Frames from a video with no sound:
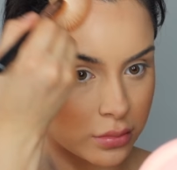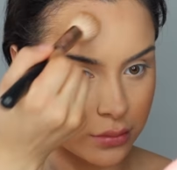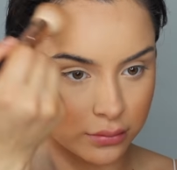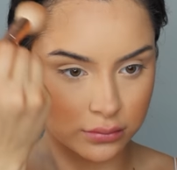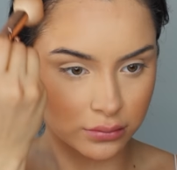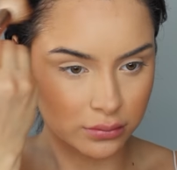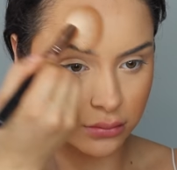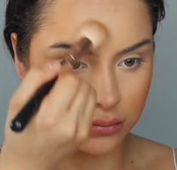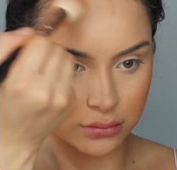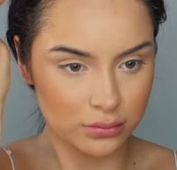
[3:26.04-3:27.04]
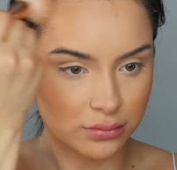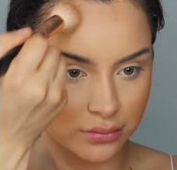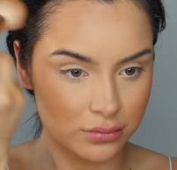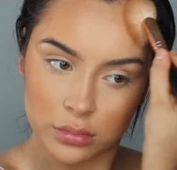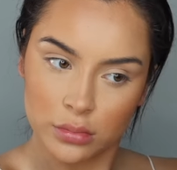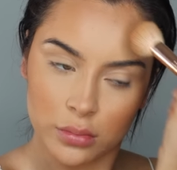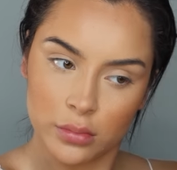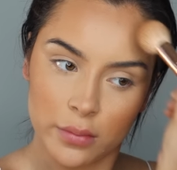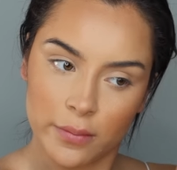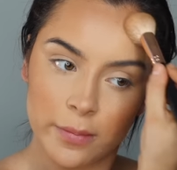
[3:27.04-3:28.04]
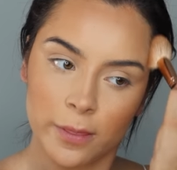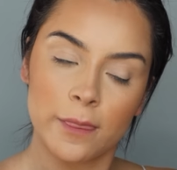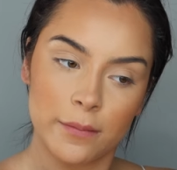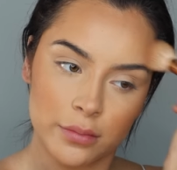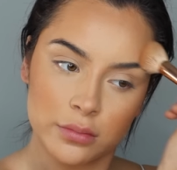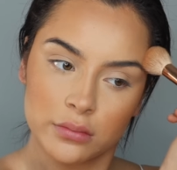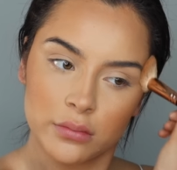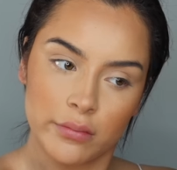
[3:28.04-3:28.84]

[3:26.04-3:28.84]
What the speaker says: Nothing is said.